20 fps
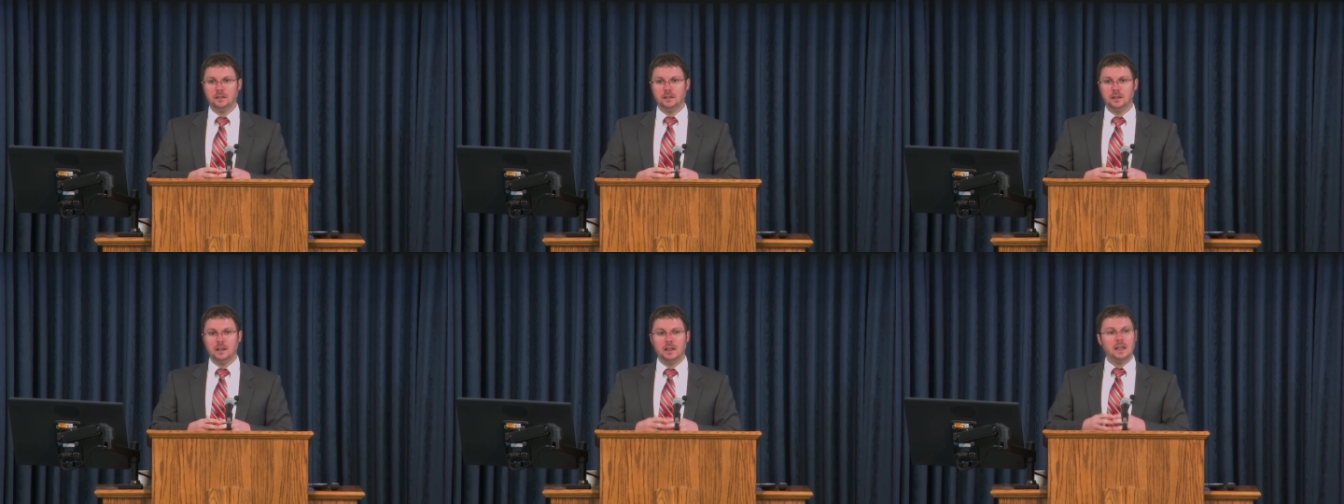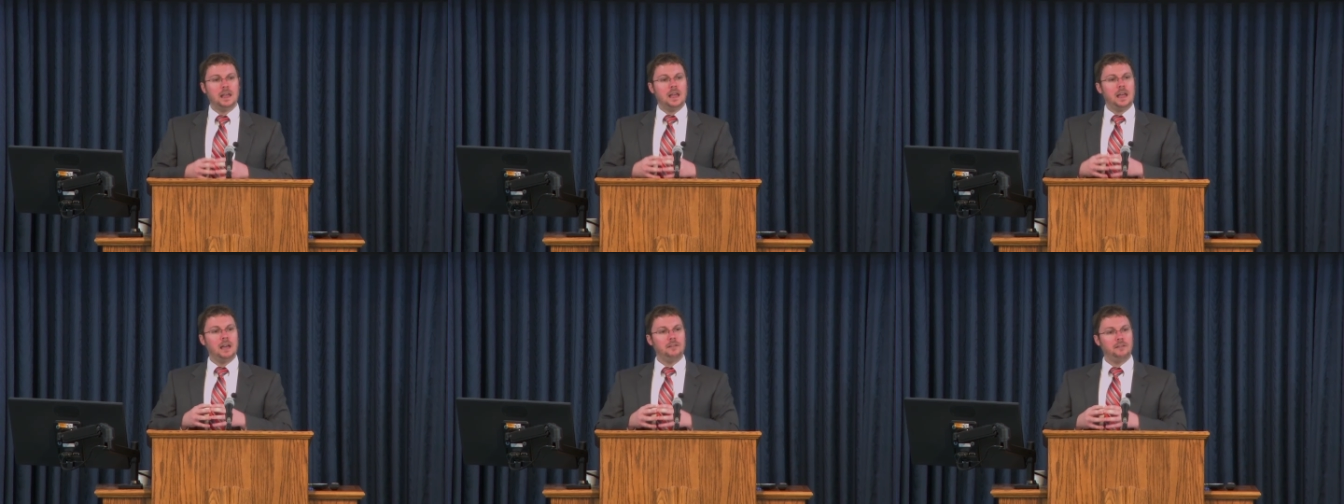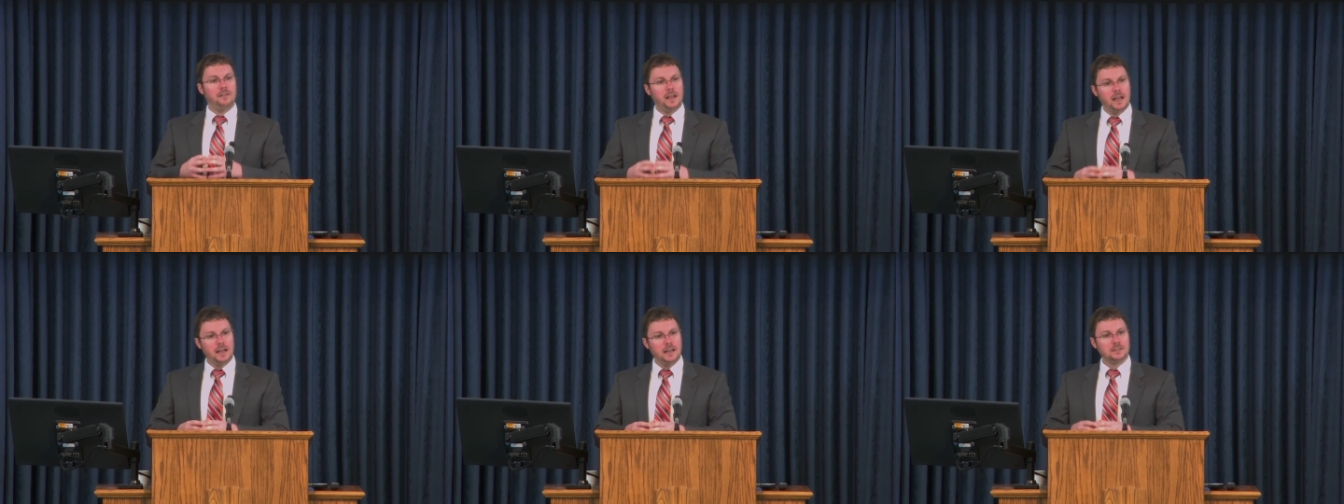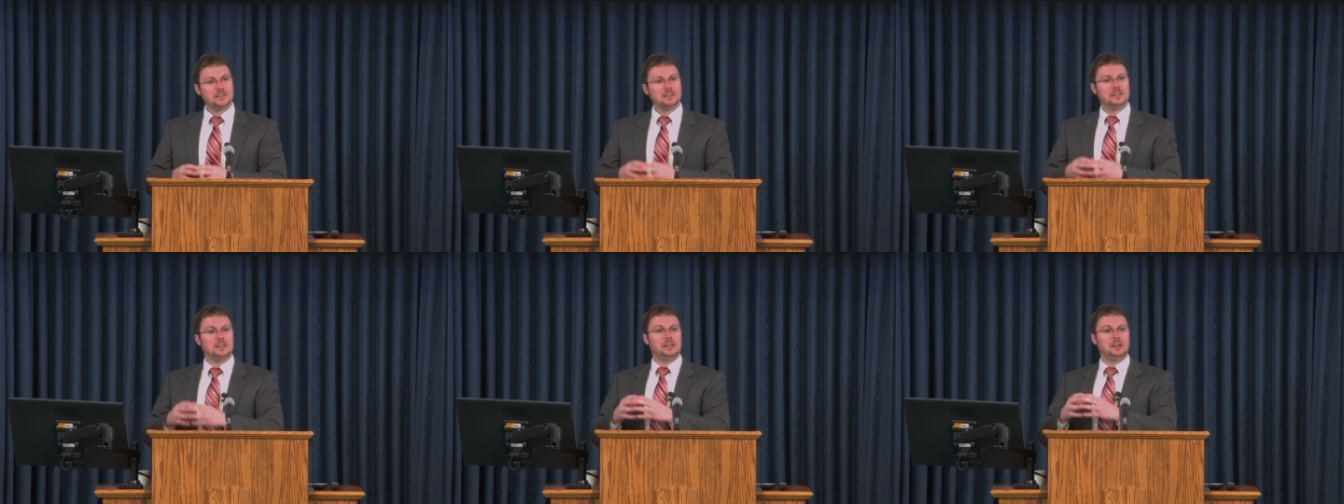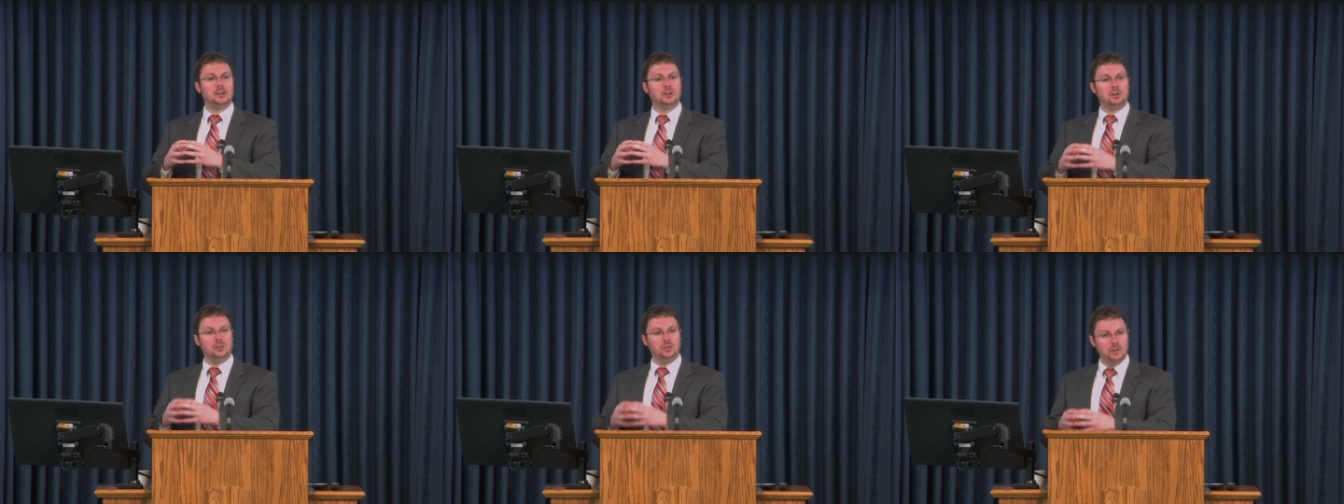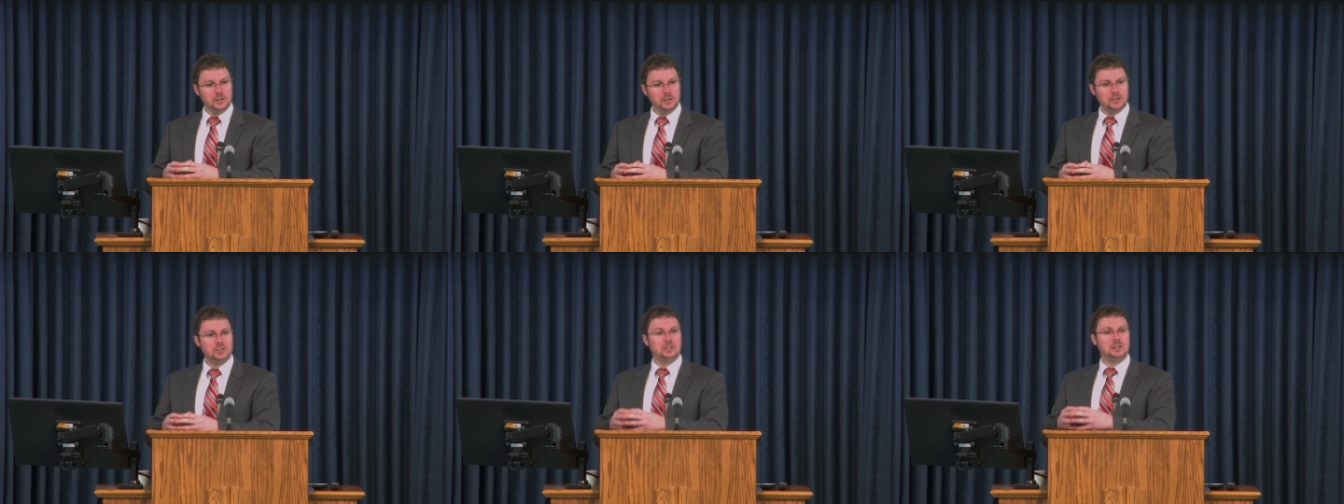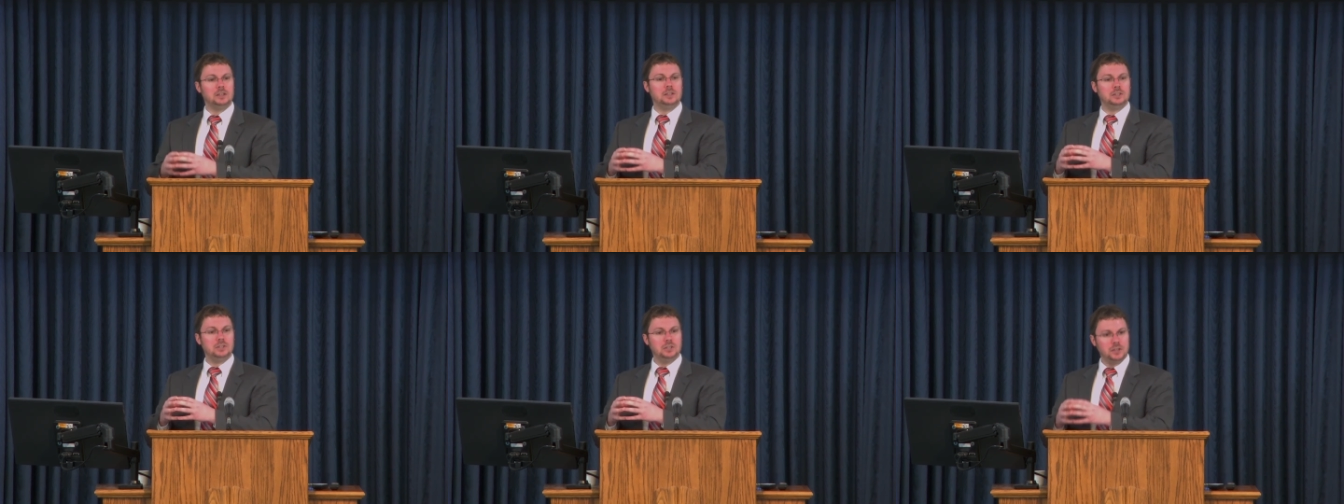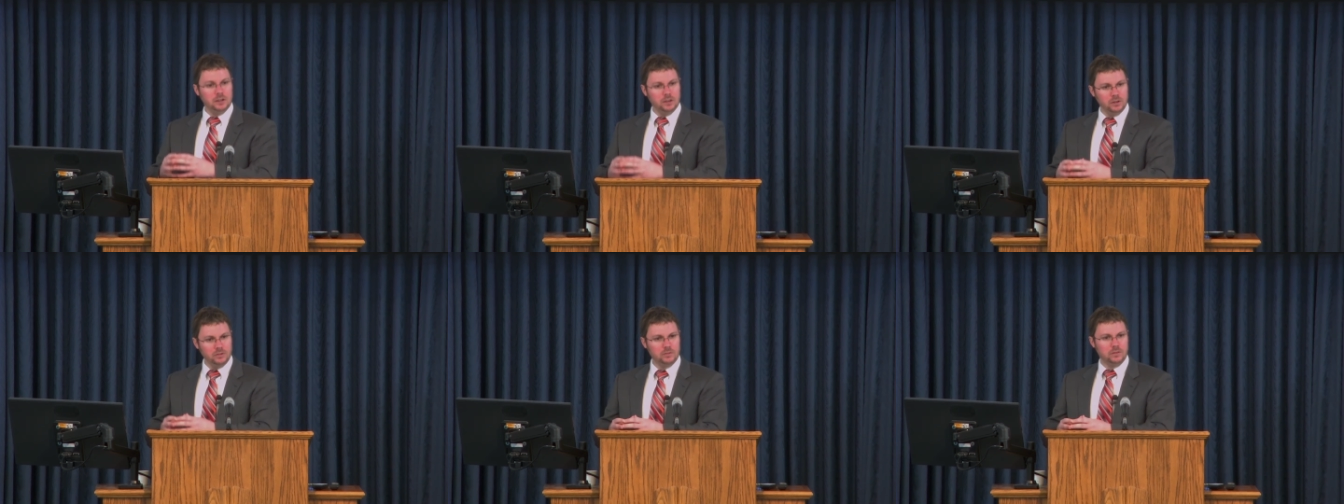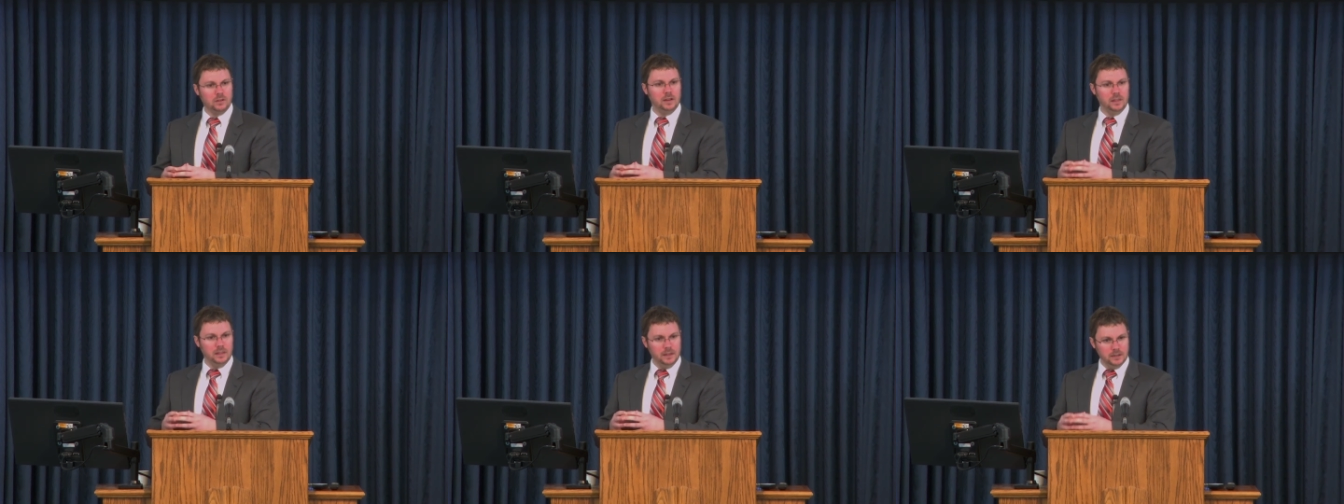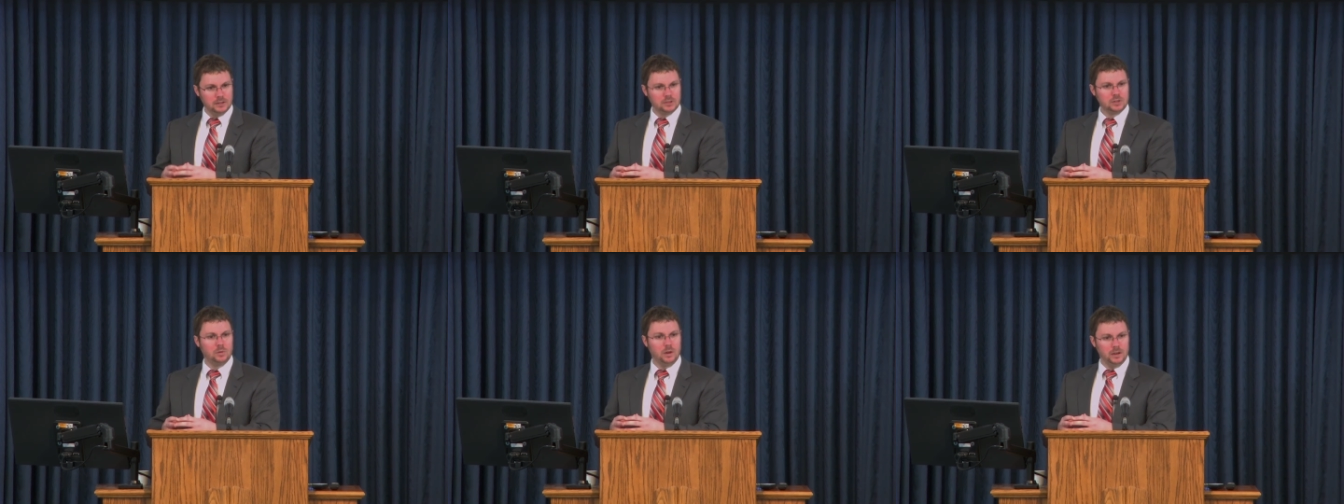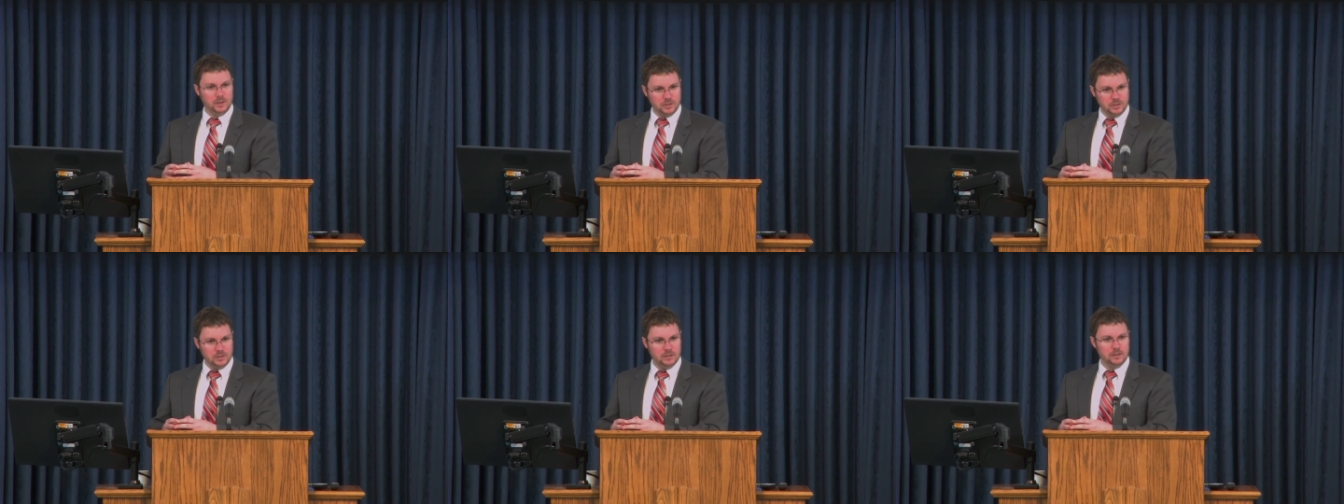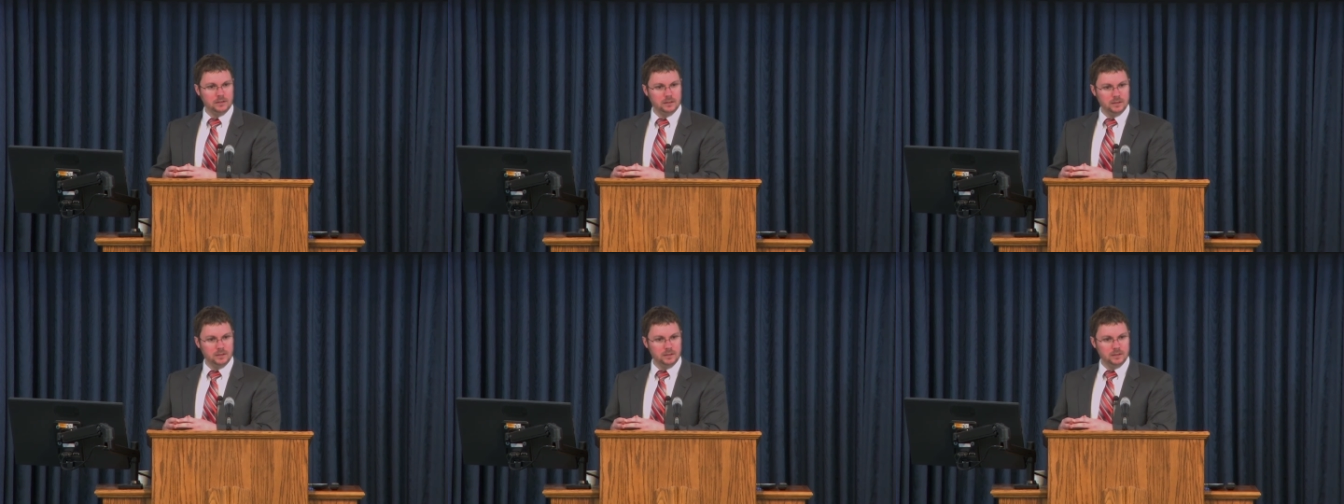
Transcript: have asked their Christian children this question